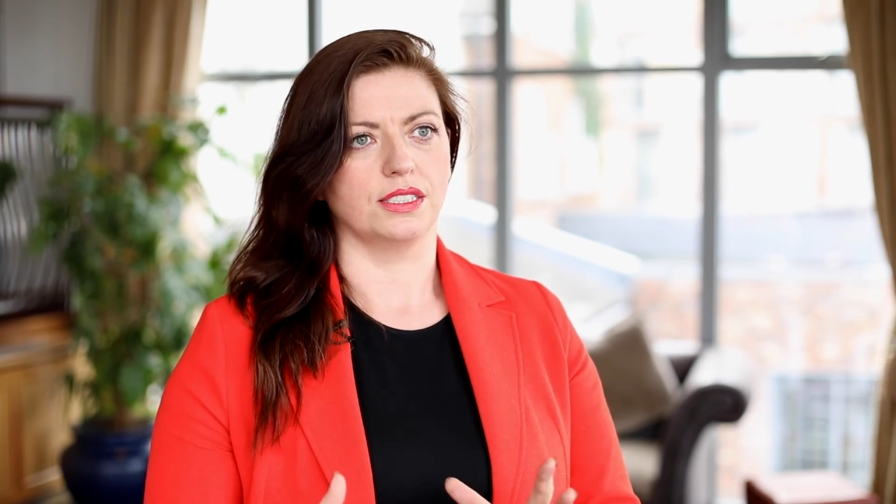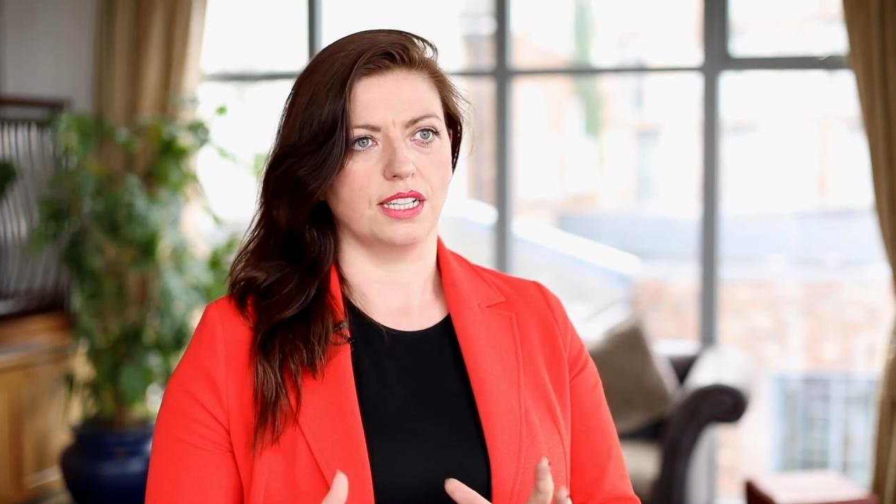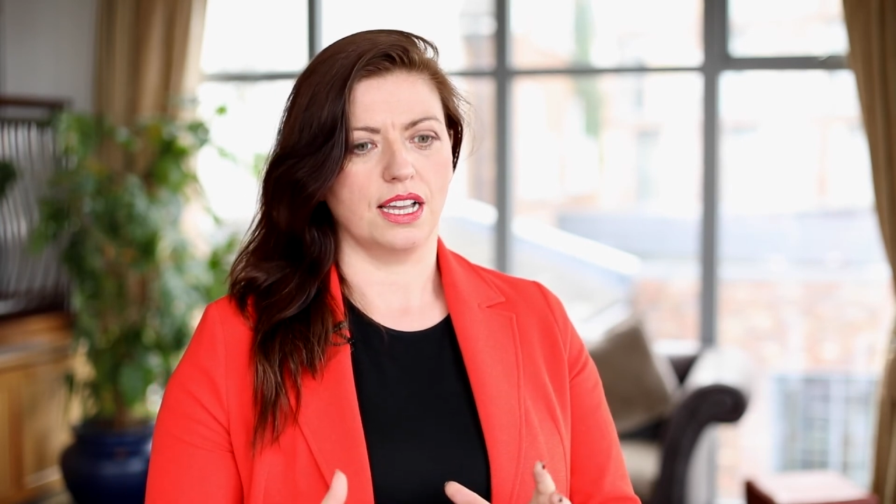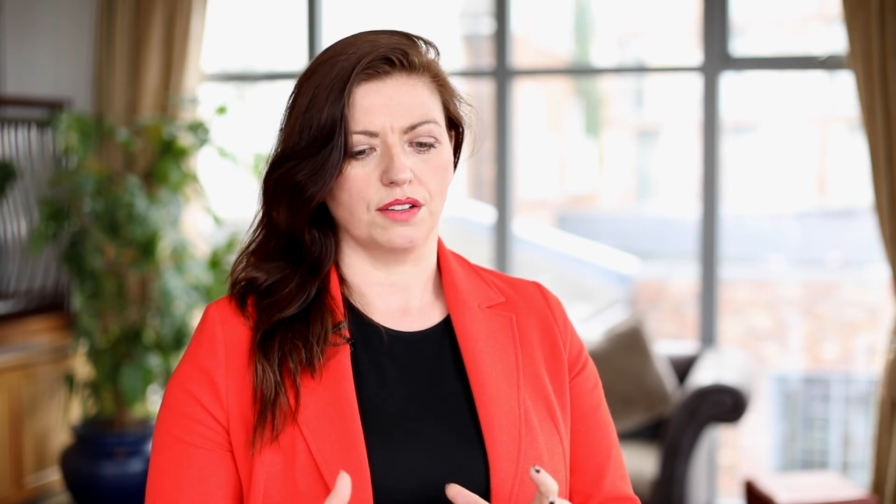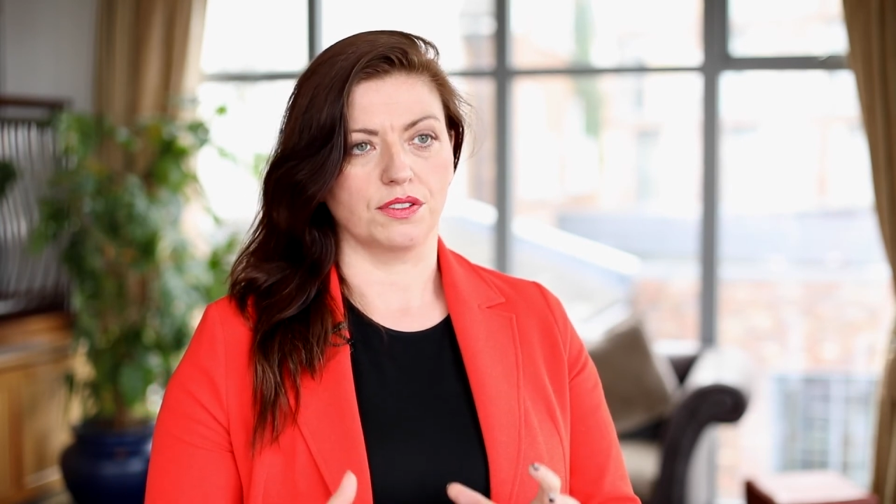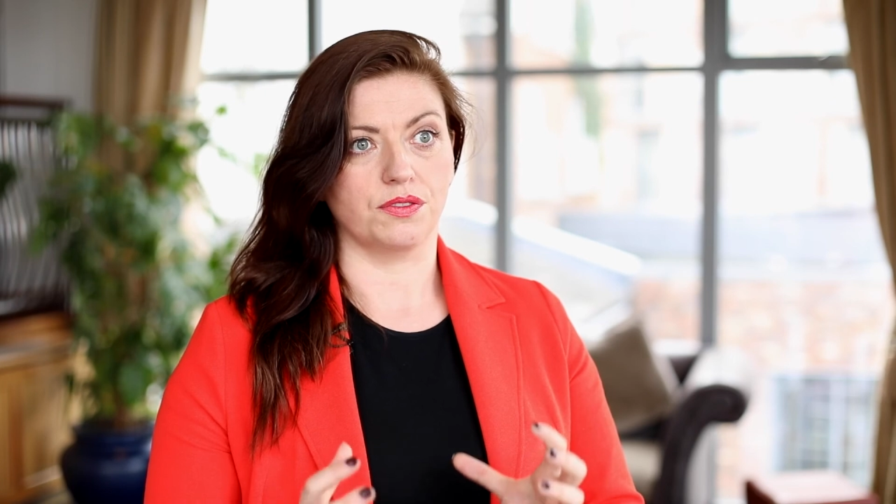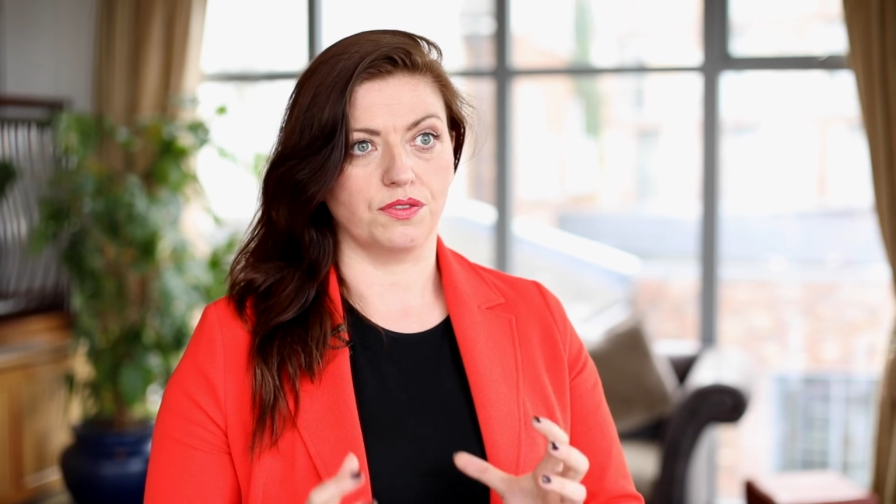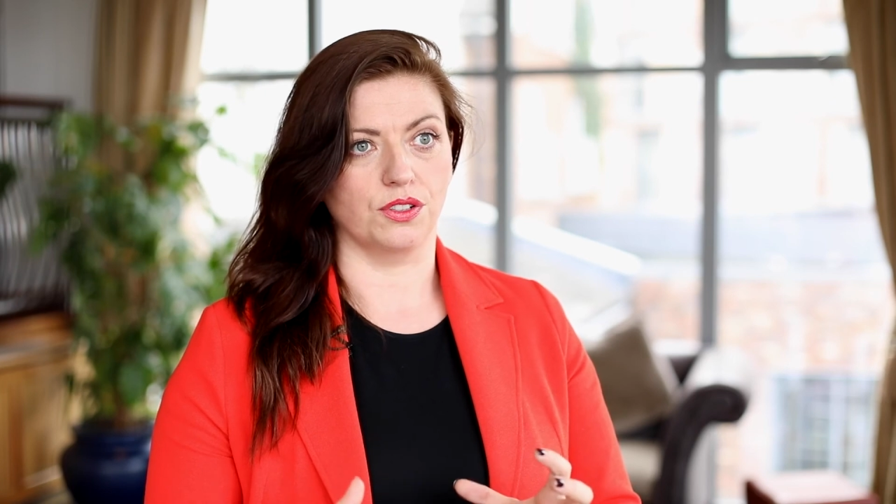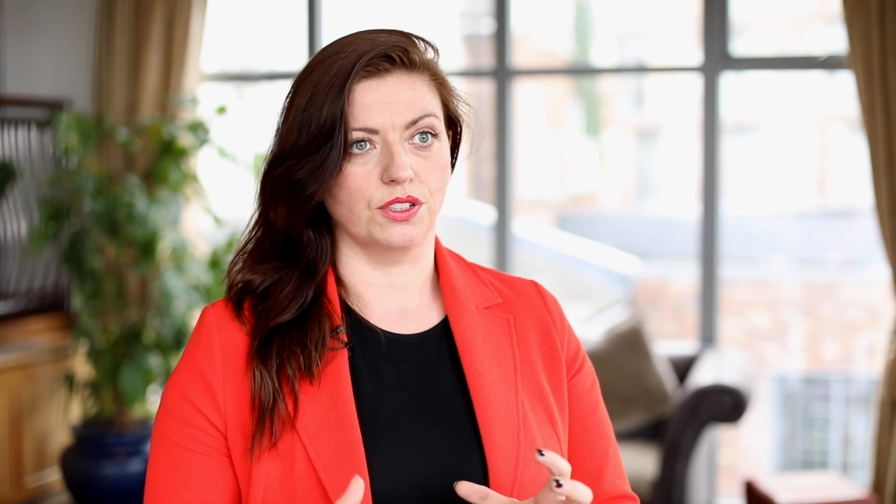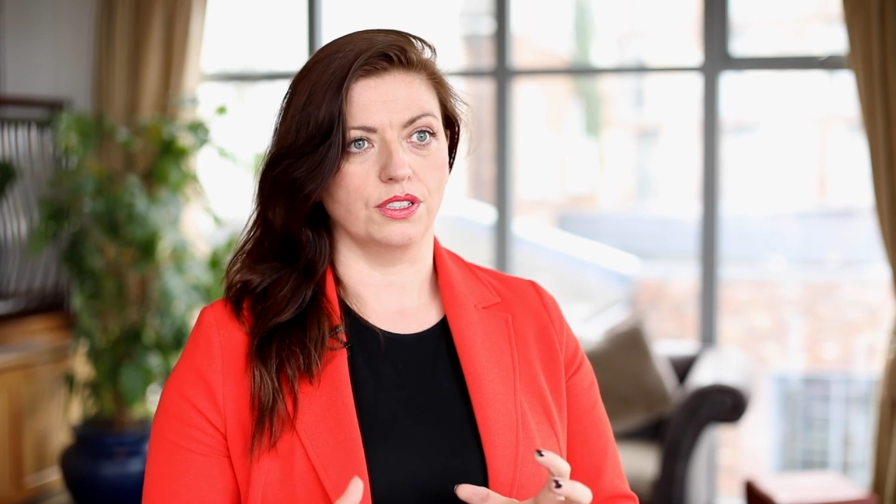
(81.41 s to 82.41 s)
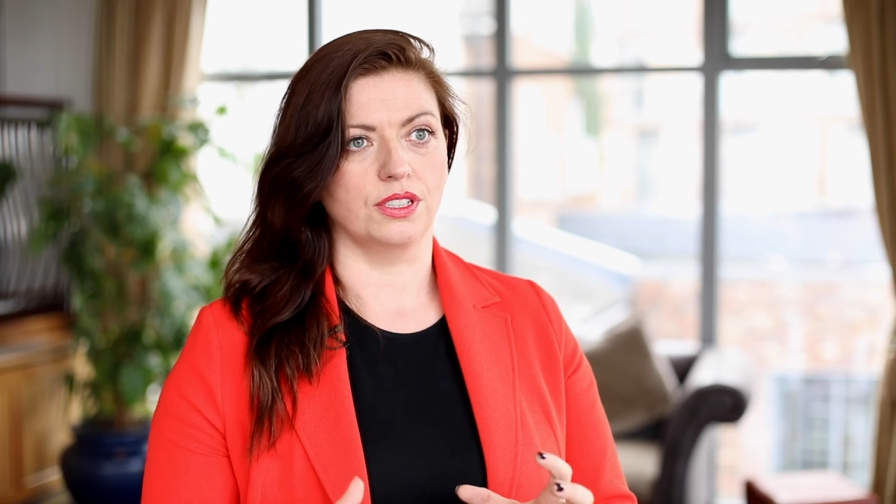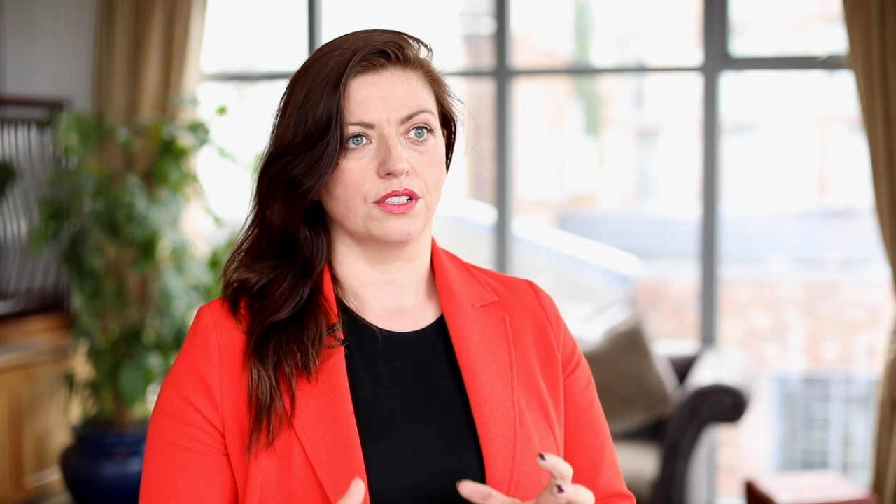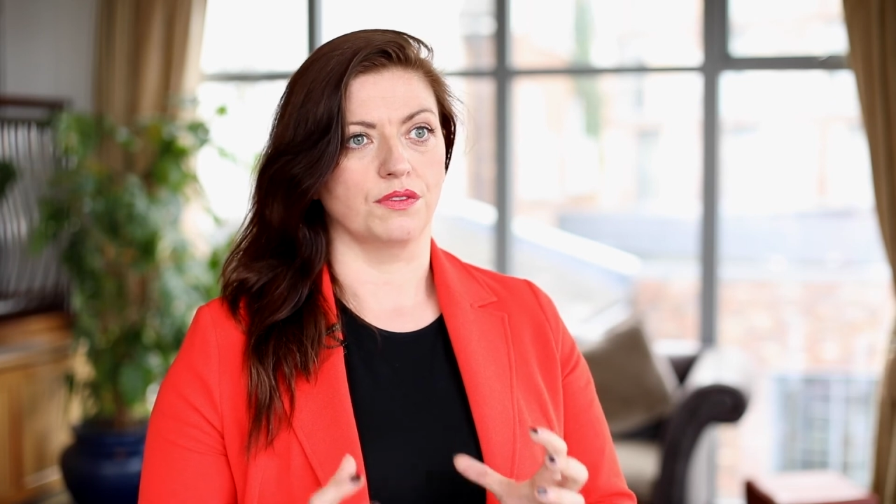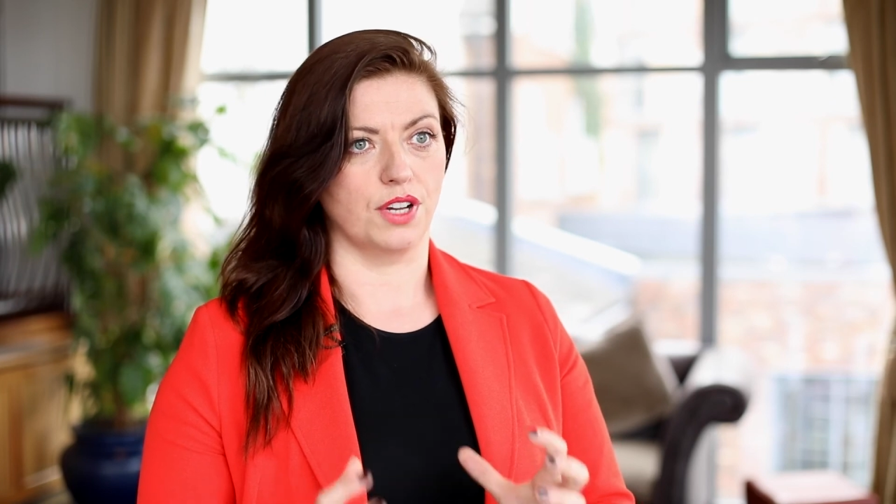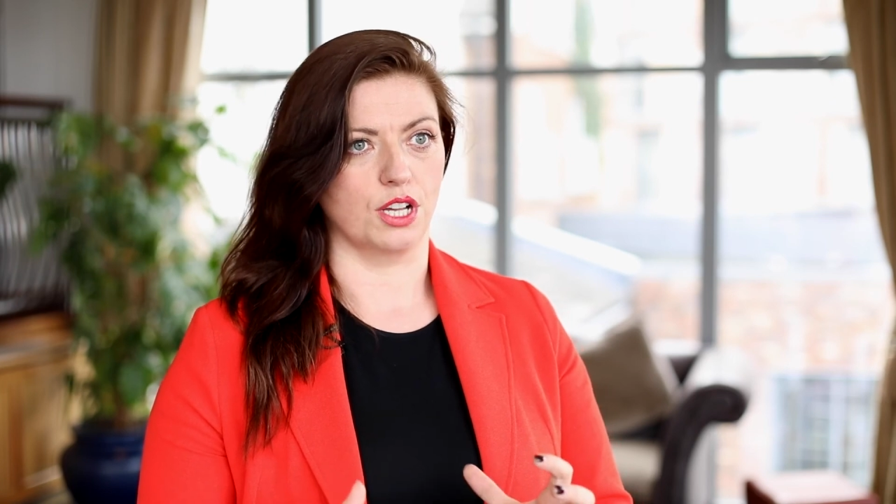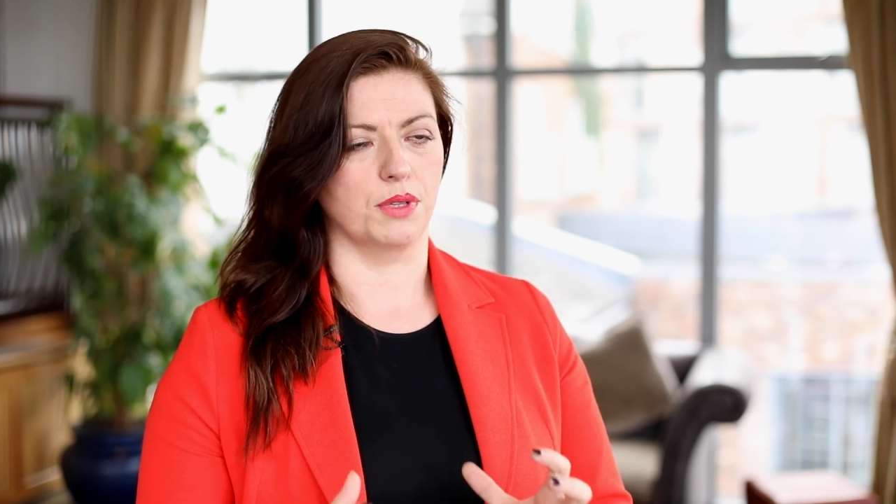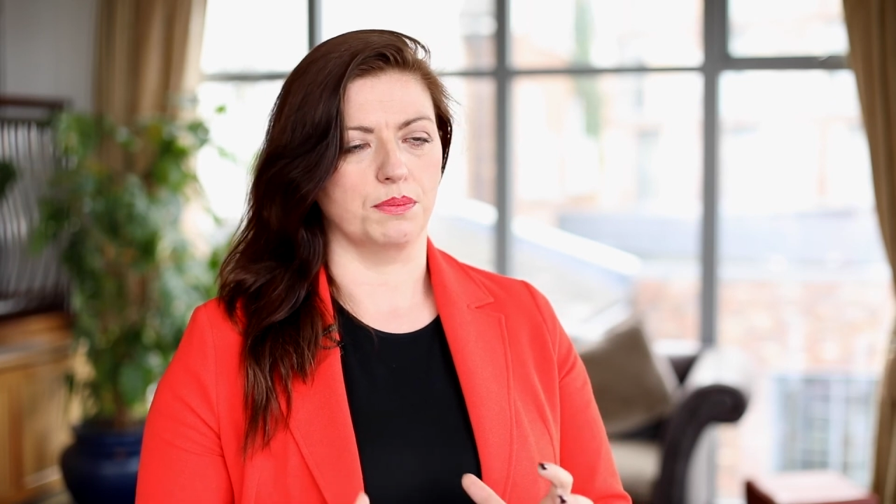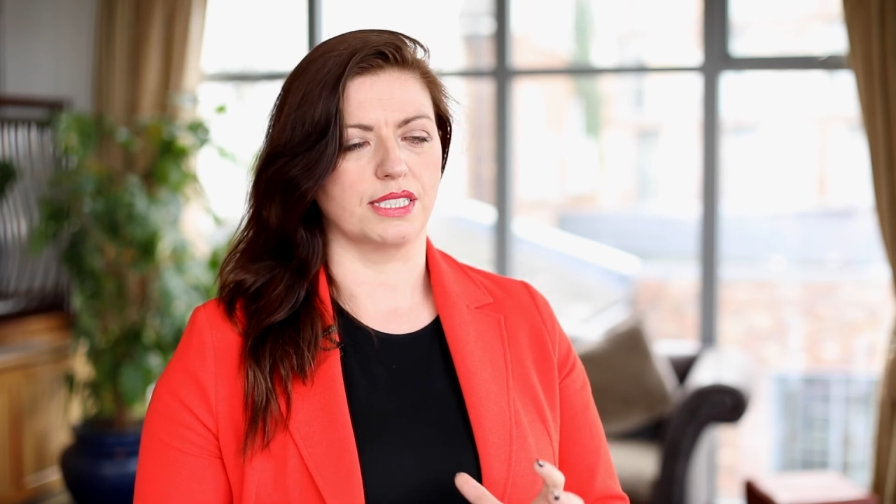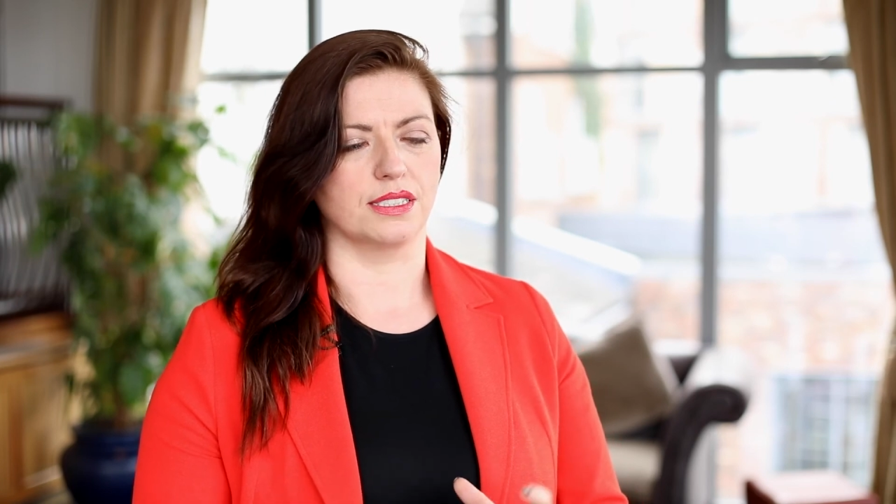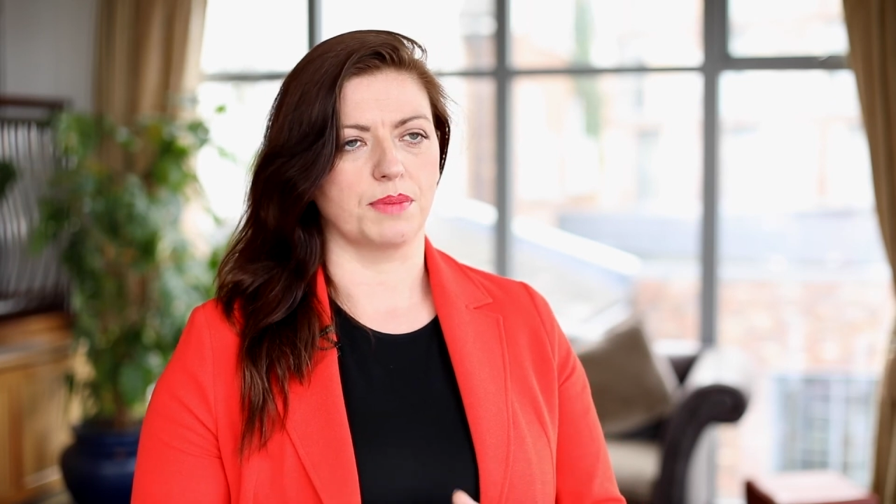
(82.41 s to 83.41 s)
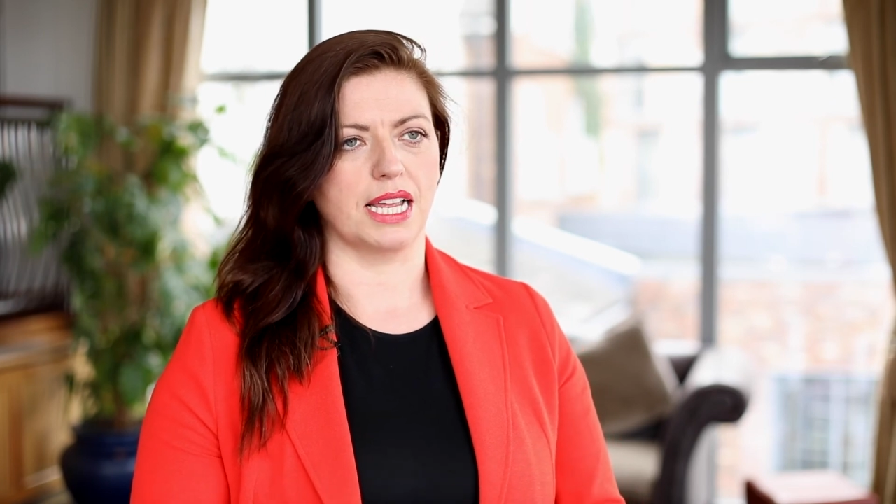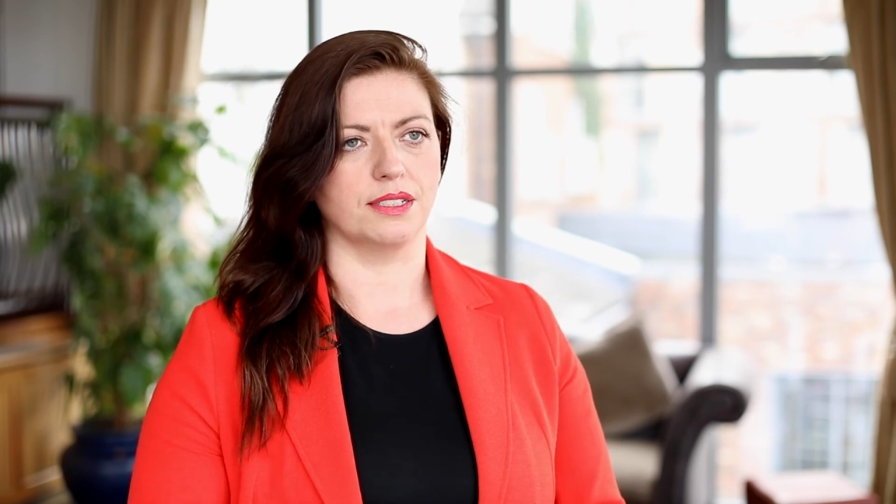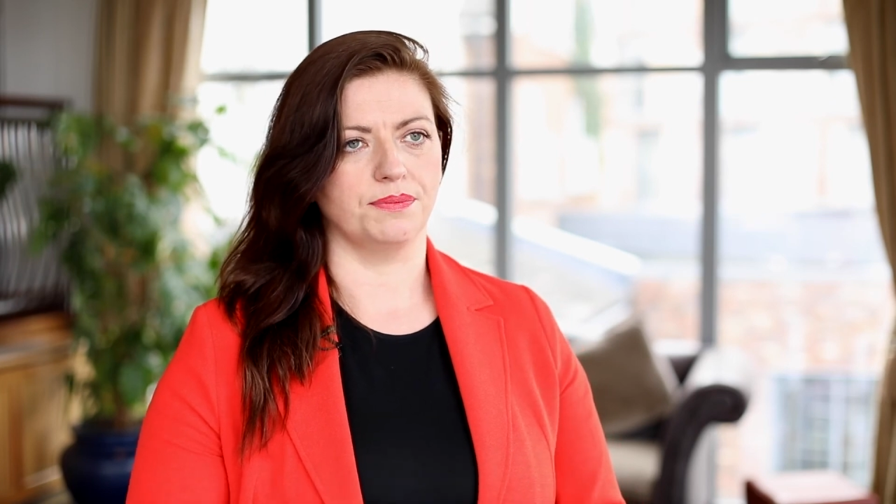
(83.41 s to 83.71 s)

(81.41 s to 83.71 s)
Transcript: to have a full, viable business plan.